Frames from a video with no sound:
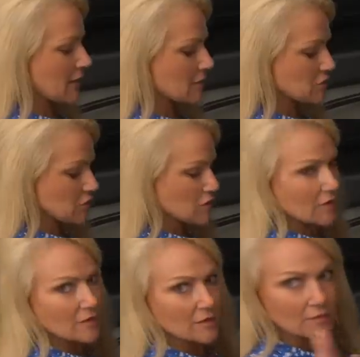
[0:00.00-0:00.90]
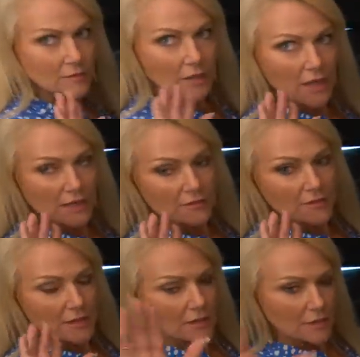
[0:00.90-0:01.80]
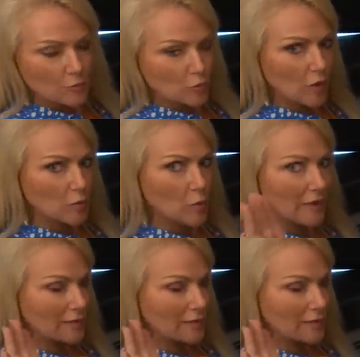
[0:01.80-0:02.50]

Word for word: I can turn on the kind of the runway